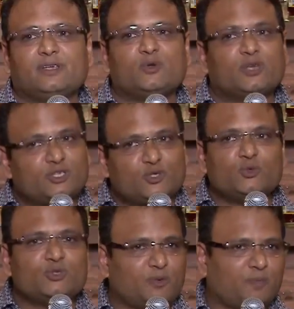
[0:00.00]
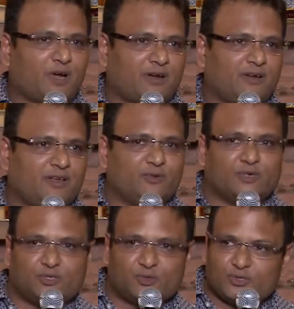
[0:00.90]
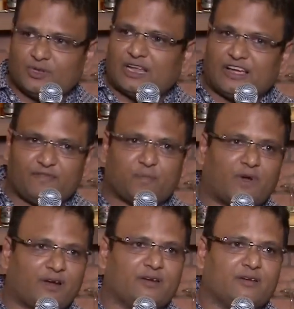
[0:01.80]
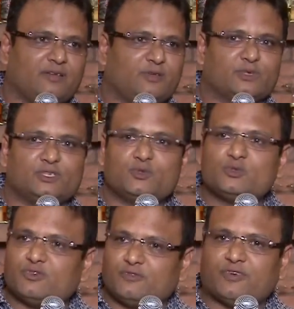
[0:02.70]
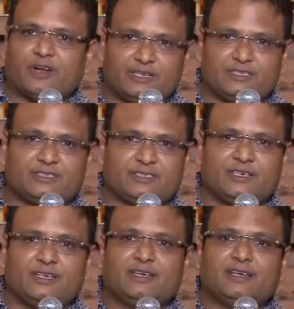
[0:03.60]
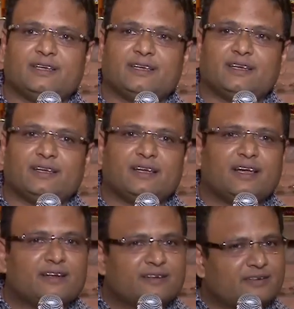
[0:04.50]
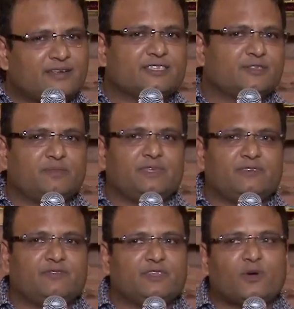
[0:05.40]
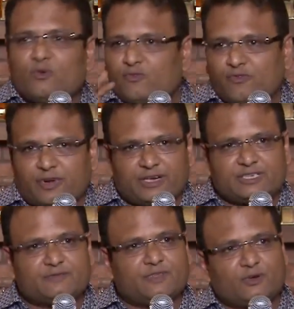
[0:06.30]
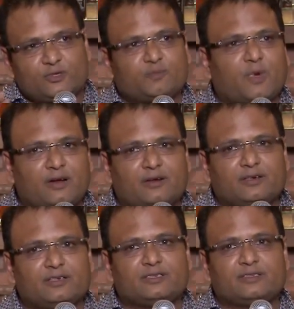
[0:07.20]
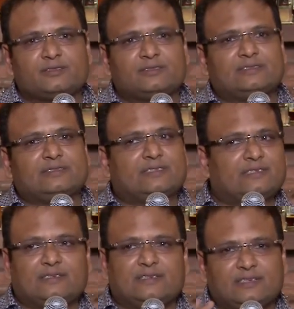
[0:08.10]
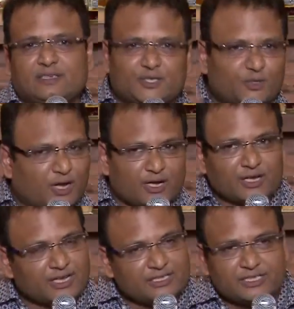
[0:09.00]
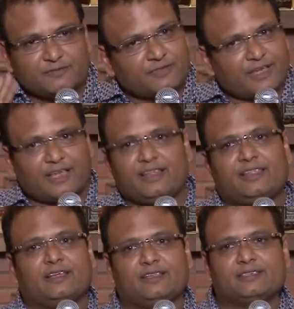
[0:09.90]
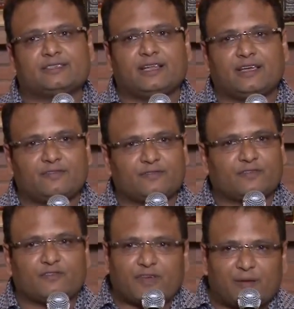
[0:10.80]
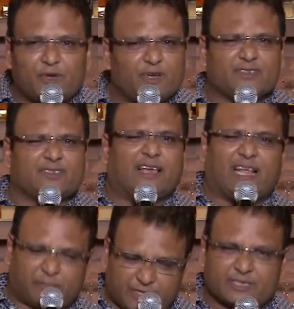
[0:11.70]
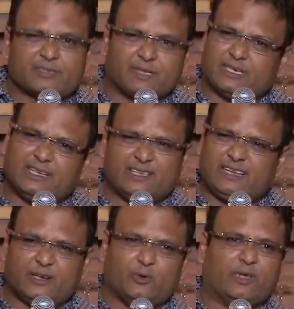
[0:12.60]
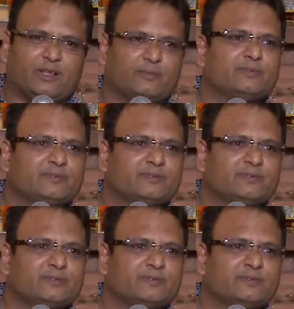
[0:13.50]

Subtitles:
You can choose your partner. You can choose your life partner. You can choose your friends. And trust me, without friends, without partners, you can't achieve anything in this life. Family doesn't help. Trust me, that they don't help.